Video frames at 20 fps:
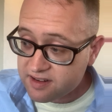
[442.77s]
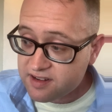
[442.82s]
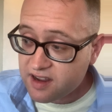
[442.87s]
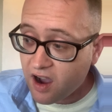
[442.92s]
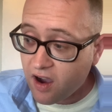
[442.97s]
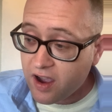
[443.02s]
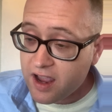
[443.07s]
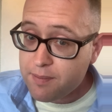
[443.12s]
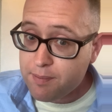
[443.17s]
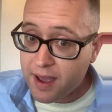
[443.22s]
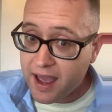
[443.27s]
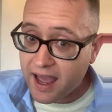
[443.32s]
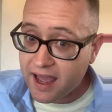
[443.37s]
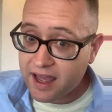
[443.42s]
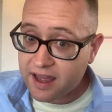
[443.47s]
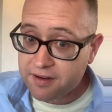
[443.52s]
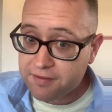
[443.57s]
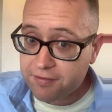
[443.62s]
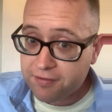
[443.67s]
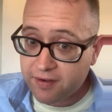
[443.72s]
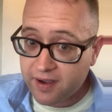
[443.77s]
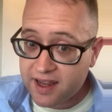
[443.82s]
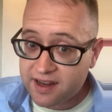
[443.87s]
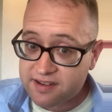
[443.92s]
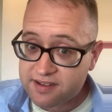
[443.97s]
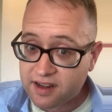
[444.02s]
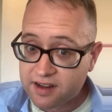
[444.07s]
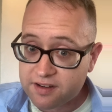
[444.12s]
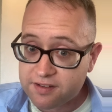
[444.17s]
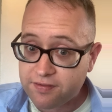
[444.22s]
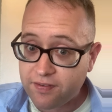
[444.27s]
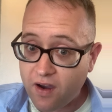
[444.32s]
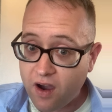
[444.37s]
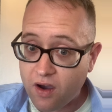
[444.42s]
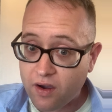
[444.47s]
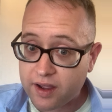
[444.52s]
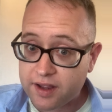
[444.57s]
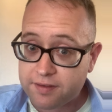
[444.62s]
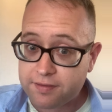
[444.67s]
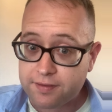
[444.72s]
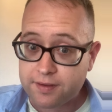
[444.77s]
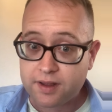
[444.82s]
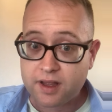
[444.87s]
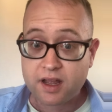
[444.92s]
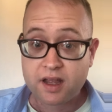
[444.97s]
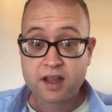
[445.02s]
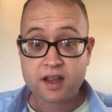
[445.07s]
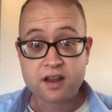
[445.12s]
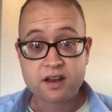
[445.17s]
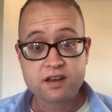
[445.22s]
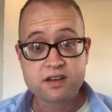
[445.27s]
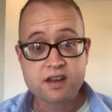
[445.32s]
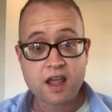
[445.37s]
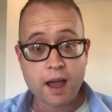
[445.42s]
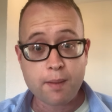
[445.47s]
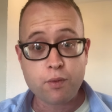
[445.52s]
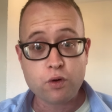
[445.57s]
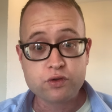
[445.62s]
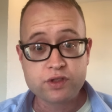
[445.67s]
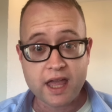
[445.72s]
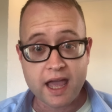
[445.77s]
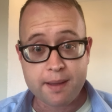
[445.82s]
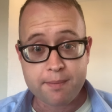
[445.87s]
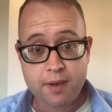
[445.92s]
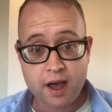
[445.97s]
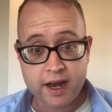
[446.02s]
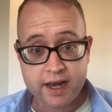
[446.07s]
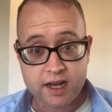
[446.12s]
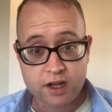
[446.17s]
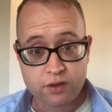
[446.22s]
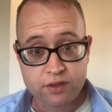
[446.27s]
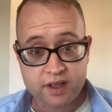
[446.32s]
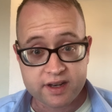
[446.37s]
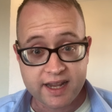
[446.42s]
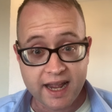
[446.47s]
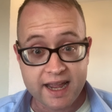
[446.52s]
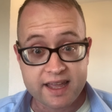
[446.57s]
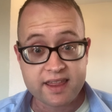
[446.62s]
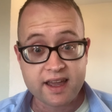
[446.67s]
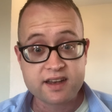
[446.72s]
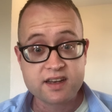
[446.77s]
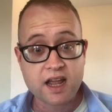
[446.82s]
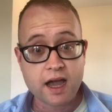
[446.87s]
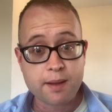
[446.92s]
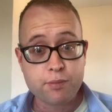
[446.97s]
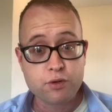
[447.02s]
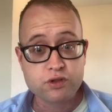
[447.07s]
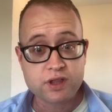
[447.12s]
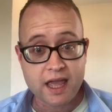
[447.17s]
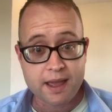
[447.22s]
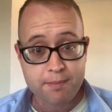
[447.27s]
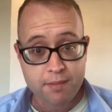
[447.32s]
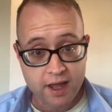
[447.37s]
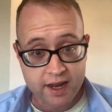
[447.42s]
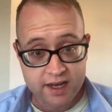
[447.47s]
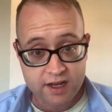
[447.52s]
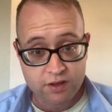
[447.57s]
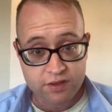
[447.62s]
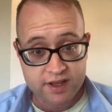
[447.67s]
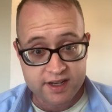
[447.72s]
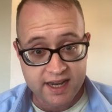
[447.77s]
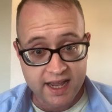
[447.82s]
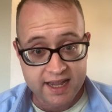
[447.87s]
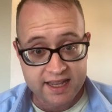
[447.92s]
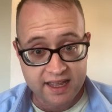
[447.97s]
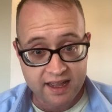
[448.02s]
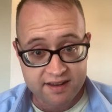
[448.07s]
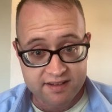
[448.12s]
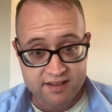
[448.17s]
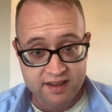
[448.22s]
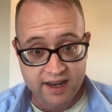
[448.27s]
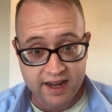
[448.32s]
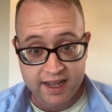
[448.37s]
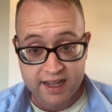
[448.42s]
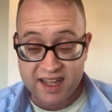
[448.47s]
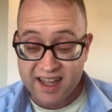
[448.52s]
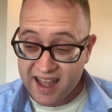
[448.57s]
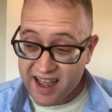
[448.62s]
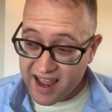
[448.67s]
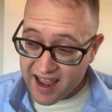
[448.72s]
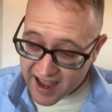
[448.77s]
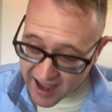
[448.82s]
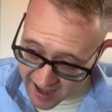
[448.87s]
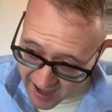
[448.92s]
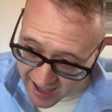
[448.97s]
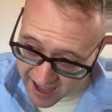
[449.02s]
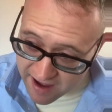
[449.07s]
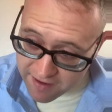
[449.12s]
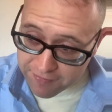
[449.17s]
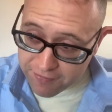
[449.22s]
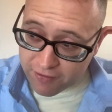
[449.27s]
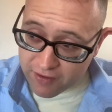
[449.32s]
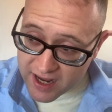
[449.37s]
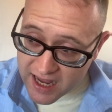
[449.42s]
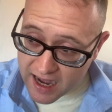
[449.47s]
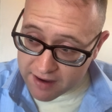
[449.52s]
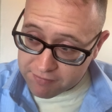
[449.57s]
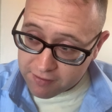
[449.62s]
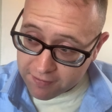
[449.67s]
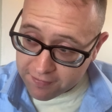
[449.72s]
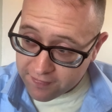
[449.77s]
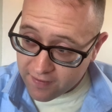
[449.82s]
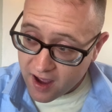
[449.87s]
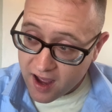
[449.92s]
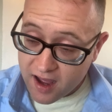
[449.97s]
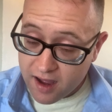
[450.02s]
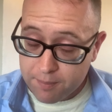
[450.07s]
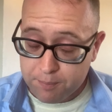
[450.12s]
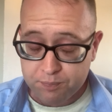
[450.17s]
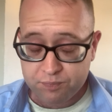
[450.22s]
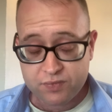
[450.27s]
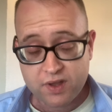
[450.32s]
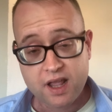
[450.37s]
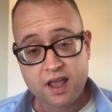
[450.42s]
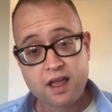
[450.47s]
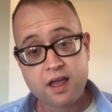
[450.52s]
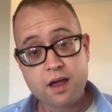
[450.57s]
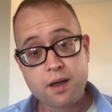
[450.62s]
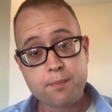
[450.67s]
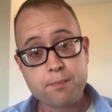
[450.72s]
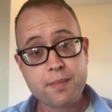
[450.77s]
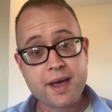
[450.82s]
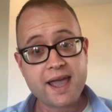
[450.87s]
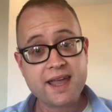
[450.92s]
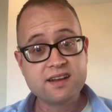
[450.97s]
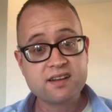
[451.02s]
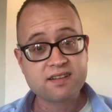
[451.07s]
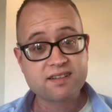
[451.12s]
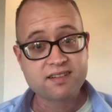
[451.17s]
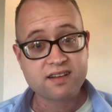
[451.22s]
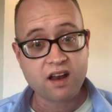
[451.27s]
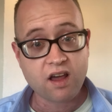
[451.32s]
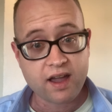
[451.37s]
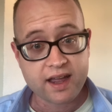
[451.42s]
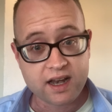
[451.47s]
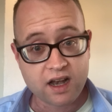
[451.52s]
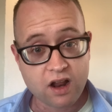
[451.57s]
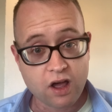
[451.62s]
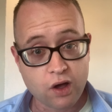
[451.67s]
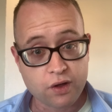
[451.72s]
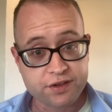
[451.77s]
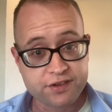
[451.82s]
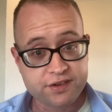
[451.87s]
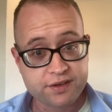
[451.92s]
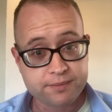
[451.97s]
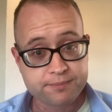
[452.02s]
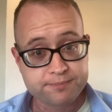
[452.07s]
Skybet and 365 doubled their money on the day. They doubled their money on the day yesterday. Every other firm made a slight loss.